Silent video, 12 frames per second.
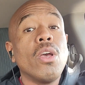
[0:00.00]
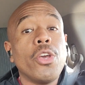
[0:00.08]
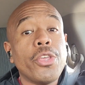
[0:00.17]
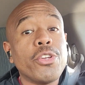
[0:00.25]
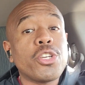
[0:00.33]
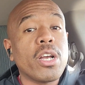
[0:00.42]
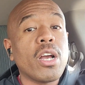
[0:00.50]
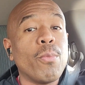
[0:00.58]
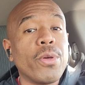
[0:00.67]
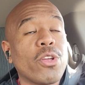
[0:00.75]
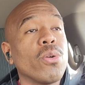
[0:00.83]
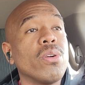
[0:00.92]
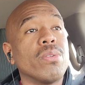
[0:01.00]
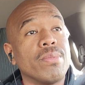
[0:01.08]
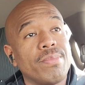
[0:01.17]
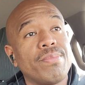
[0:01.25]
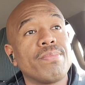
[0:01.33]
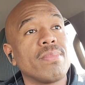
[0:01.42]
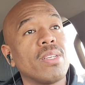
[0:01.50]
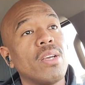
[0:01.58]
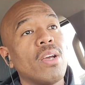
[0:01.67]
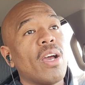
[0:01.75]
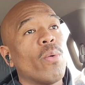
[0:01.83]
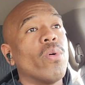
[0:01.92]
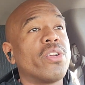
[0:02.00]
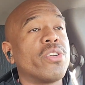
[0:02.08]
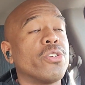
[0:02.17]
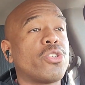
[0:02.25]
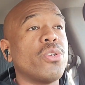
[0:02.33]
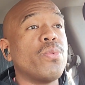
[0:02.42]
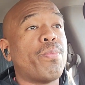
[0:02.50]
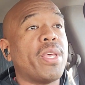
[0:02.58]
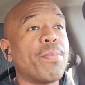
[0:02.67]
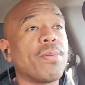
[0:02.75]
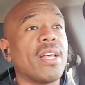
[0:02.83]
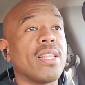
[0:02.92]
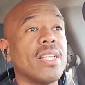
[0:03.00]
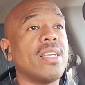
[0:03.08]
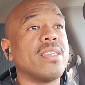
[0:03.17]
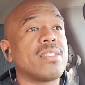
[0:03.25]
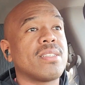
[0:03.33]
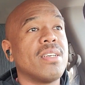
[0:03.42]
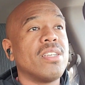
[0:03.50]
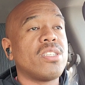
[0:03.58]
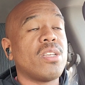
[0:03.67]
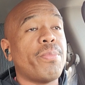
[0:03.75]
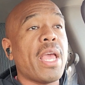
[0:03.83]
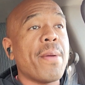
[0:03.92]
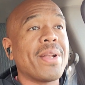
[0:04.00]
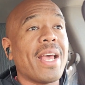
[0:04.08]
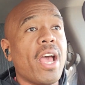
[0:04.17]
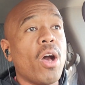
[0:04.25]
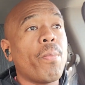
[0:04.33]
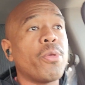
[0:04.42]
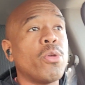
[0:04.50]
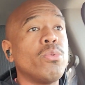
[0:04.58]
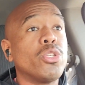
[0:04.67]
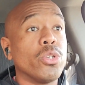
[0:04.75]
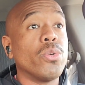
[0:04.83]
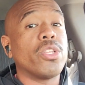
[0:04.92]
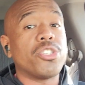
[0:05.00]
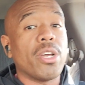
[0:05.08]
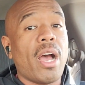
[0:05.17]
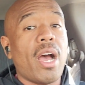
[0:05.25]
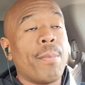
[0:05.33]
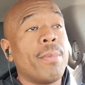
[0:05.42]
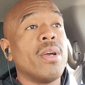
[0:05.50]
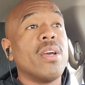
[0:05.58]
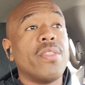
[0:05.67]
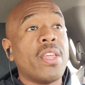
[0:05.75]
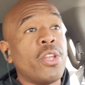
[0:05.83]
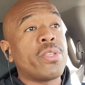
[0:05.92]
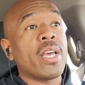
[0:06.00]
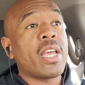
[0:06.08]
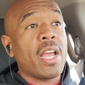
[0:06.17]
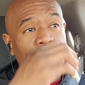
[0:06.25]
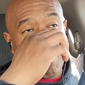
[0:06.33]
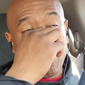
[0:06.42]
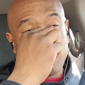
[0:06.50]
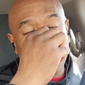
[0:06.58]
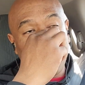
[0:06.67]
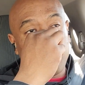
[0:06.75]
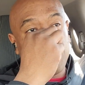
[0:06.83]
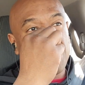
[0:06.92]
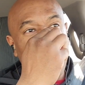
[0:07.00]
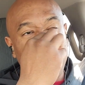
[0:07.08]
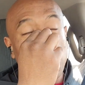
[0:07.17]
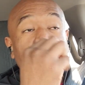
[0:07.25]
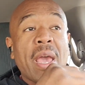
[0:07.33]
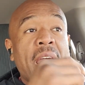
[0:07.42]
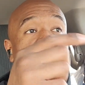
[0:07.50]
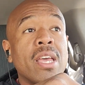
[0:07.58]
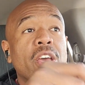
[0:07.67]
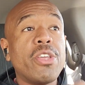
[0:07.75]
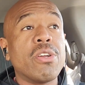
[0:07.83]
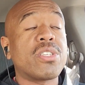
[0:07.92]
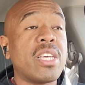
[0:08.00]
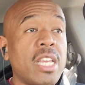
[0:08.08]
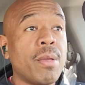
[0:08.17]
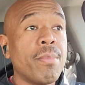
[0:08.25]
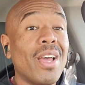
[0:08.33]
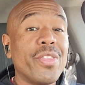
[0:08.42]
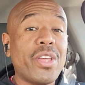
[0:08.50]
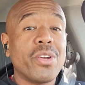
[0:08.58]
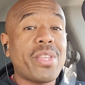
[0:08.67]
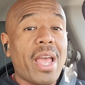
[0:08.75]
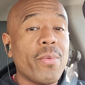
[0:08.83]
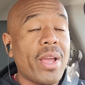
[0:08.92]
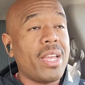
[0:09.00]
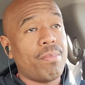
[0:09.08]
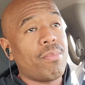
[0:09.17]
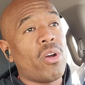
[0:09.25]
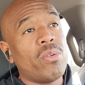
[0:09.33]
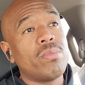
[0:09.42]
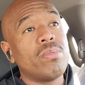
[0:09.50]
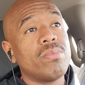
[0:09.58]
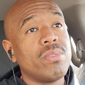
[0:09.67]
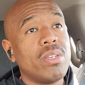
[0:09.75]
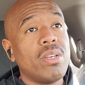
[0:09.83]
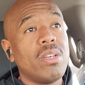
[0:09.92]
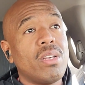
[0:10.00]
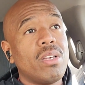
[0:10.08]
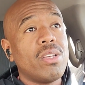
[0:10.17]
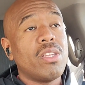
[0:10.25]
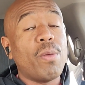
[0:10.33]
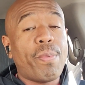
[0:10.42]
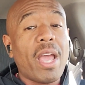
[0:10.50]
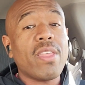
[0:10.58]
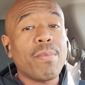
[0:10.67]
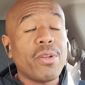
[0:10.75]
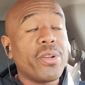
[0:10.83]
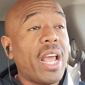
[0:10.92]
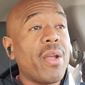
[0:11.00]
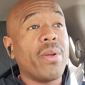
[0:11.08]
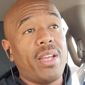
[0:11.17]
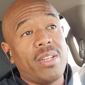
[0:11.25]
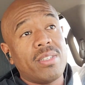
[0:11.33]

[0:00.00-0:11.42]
You should come with a crew. 1 or 2 people at least to be able to help you do the job. Then you take care of post-production. And you pay your team their day rate, bro. You pay them their day rate.